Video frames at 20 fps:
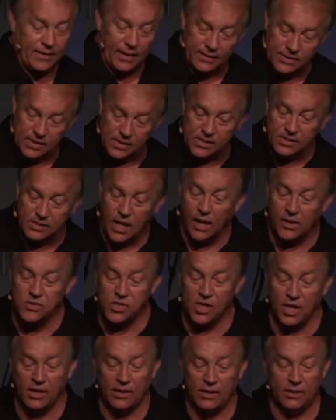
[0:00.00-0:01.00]
just nudge
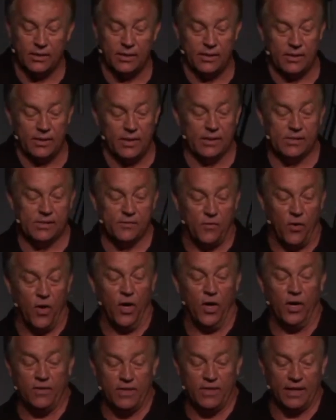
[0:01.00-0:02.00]
her. It's for
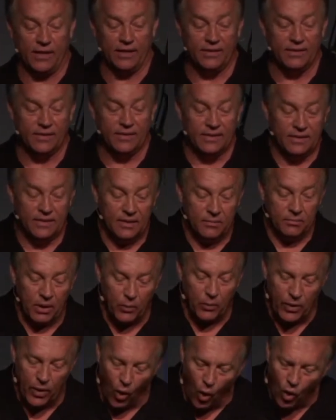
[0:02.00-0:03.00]
her then. But
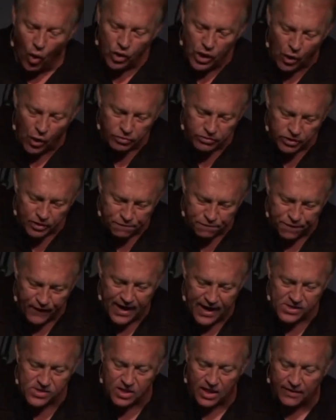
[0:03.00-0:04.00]
we all go through
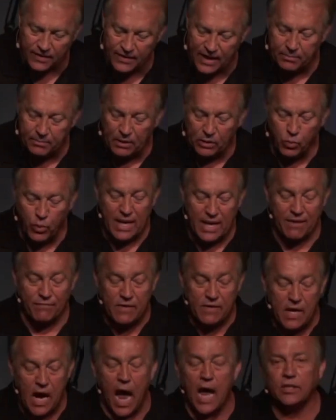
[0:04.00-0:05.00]
phases like that, but we
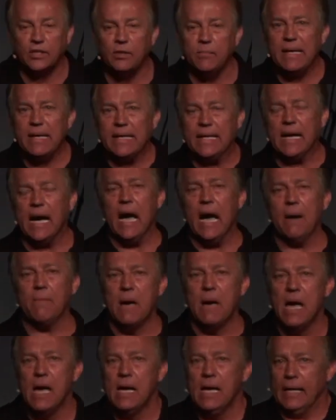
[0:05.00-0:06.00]
have got to
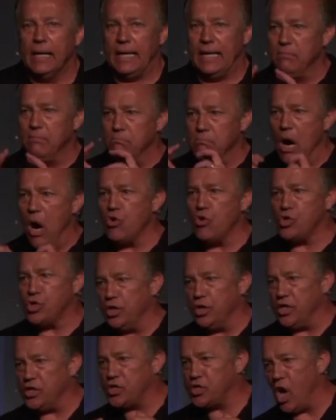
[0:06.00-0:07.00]
become
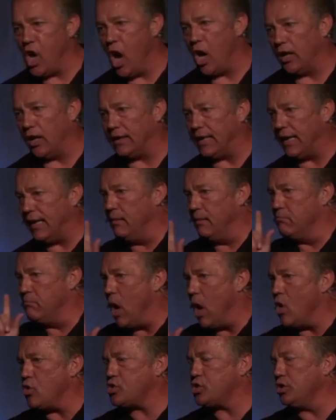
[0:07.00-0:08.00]
emotionally solid. An
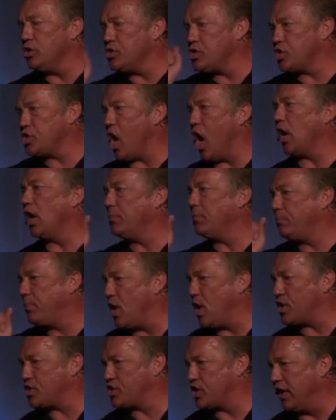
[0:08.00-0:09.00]
emotionally solid
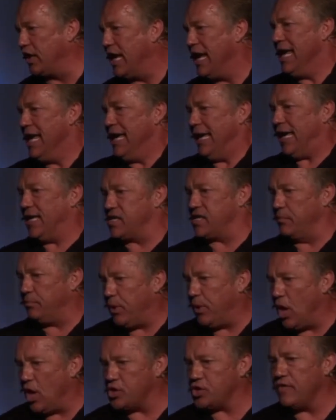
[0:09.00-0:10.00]
person is a
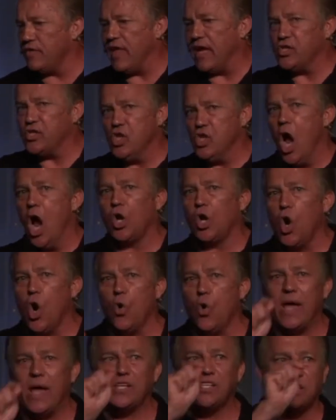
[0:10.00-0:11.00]
person that's not
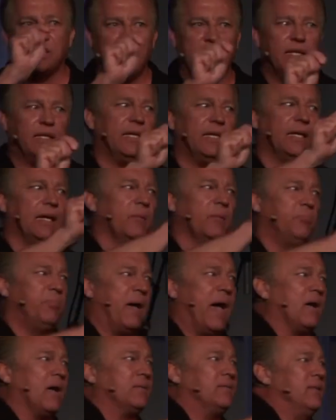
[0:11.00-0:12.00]
always thinking
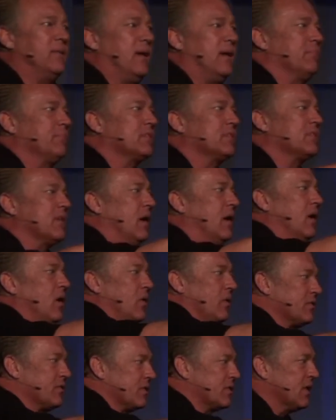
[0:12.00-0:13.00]
about
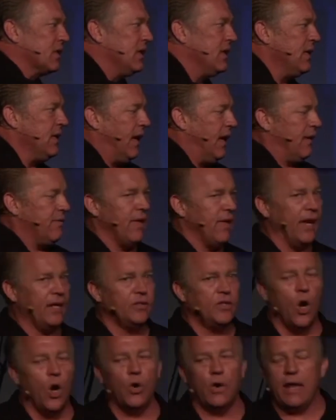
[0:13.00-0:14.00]
themselves. And they
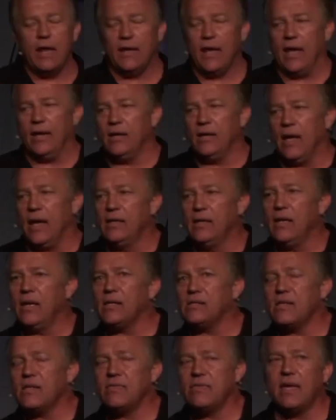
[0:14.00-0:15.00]
don't, and
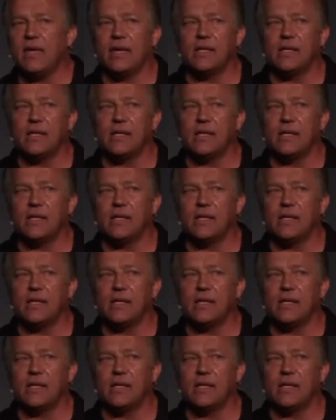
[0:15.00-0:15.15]
here's the thing, and